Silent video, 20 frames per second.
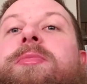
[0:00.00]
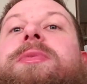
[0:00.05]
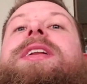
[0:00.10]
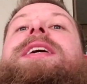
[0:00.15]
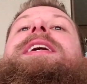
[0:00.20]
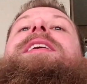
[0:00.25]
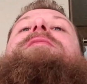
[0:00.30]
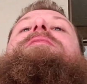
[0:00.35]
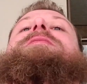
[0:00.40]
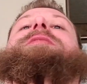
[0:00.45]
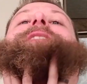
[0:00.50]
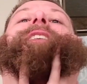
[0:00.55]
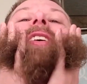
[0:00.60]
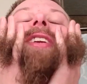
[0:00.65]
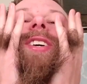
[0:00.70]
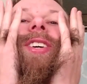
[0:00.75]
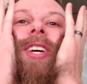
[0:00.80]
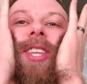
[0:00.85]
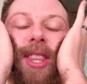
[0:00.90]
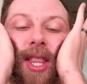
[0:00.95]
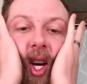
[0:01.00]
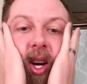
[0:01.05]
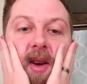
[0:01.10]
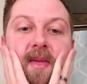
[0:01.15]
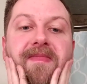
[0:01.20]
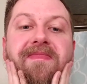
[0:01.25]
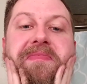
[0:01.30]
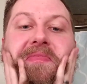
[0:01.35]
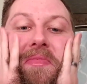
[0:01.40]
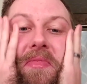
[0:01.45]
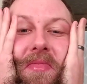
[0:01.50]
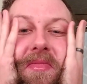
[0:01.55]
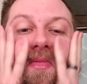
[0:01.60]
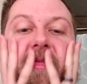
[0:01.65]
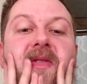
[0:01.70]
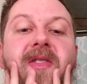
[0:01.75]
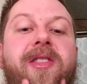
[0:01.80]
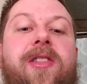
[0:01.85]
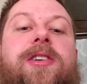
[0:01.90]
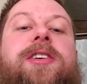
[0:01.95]
it out and kind of get that
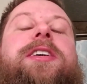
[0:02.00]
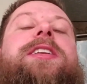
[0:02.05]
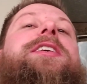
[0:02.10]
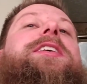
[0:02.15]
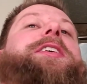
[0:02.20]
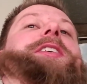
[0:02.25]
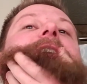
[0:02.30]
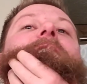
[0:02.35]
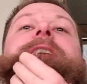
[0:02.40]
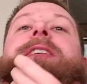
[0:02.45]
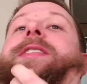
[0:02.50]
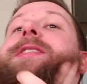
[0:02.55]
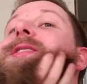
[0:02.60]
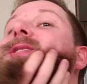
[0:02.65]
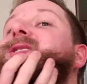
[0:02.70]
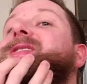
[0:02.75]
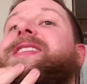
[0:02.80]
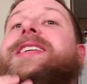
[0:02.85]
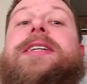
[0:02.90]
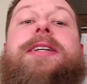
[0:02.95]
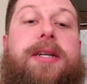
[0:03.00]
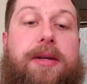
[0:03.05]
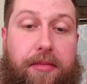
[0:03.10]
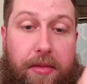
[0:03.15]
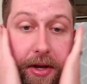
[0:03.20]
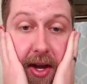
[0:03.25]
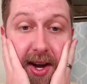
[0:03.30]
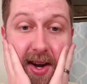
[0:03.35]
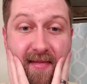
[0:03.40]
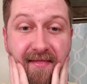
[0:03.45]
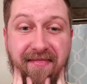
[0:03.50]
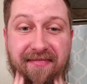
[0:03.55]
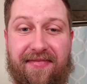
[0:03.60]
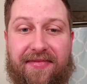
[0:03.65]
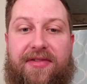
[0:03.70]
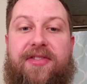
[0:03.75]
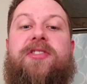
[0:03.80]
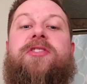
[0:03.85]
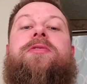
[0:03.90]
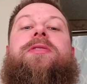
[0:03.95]
looking good. But yeah,
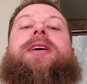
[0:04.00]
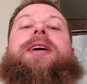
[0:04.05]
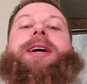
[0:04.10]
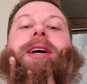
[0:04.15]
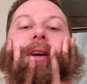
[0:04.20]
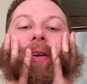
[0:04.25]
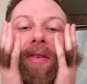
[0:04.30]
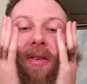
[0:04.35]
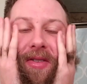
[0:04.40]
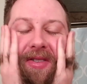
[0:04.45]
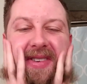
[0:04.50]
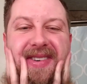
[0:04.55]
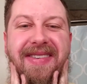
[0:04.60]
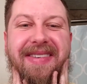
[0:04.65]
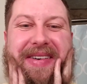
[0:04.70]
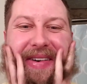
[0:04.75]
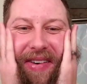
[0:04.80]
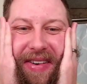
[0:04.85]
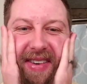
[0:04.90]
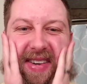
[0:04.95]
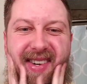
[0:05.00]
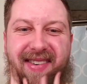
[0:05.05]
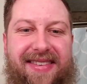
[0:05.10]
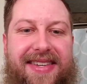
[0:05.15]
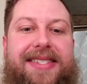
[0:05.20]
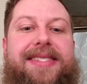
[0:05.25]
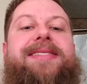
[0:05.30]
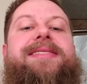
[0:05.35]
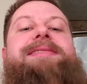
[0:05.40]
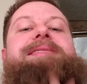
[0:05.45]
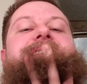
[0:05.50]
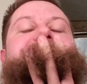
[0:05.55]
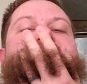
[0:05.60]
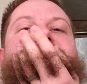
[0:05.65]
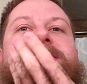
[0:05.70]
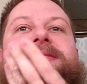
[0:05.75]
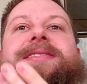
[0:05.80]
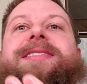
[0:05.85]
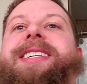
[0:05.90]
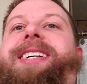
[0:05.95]
so I get in
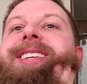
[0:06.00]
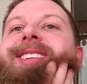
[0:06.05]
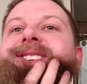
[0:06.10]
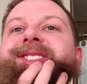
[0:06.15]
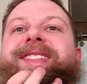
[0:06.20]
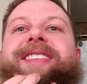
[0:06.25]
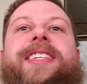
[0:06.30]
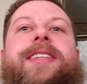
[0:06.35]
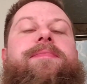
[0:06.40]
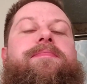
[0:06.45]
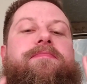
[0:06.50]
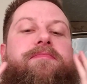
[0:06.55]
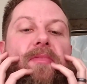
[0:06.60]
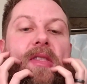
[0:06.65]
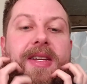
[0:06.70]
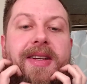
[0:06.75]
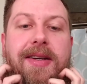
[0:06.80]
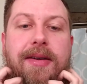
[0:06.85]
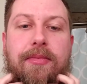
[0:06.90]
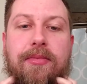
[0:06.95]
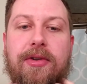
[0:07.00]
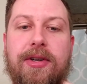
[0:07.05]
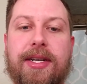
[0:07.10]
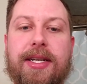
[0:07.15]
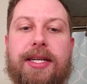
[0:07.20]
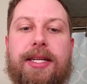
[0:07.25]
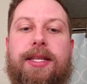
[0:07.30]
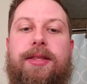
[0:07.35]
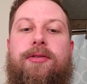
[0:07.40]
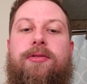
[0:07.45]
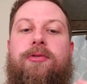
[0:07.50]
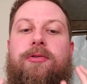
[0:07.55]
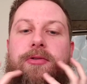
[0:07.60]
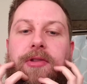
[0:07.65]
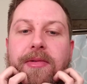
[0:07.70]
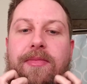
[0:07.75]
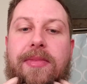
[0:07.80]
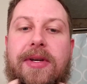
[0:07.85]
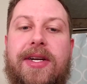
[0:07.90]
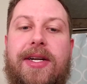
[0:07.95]
there nice and deep, and then I bring it in through
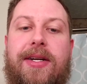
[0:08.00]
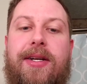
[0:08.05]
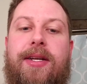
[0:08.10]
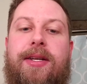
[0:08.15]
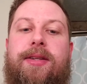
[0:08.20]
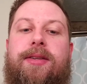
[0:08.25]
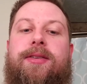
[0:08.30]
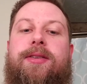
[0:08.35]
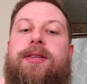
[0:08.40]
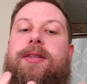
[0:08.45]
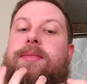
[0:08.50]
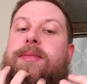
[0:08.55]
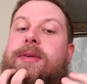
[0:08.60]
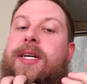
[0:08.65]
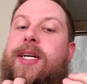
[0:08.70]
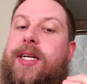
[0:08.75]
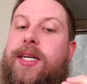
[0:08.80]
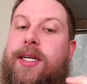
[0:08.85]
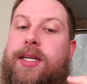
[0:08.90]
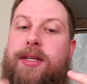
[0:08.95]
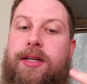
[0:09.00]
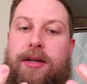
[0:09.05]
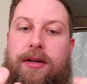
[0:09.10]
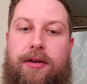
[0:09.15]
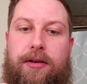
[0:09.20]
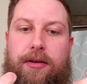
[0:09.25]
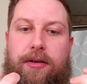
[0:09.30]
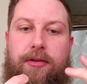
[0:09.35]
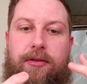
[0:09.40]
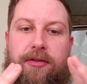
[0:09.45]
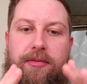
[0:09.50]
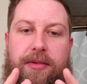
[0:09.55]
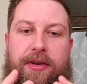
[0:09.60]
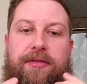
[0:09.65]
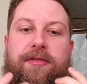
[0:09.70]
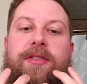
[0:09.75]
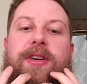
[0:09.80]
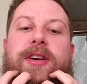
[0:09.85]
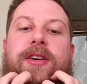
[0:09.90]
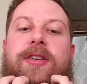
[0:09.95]
the beard. So I'm kind of using my
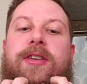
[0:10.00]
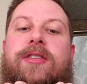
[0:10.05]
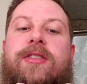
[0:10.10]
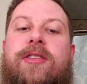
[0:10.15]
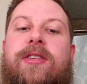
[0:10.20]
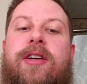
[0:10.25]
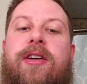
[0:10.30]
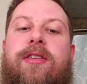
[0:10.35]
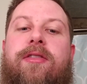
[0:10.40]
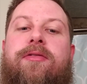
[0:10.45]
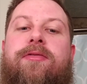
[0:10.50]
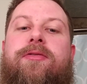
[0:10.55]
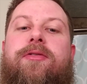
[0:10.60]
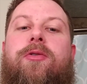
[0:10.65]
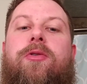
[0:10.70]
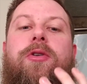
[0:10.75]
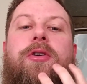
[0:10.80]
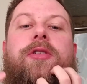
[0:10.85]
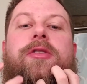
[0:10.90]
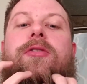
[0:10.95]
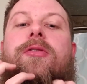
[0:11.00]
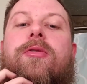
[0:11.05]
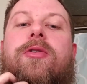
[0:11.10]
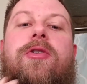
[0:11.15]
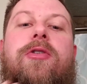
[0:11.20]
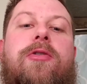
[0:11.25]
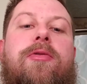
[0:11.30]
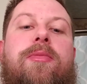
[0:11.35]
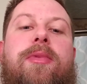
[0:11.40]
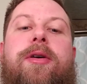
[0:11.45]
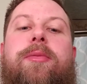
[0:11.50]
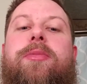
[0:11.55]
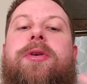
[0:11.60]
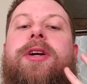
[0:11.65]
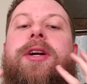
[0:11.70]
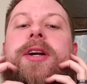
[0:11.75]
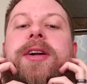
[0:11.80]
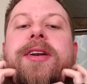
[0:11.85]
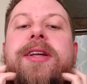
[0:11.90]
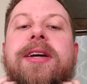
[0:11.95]
fingers to kind of fork through my
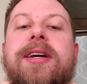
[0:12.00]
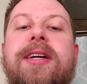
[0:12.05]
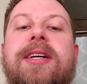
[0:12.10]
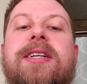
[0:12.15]
beard,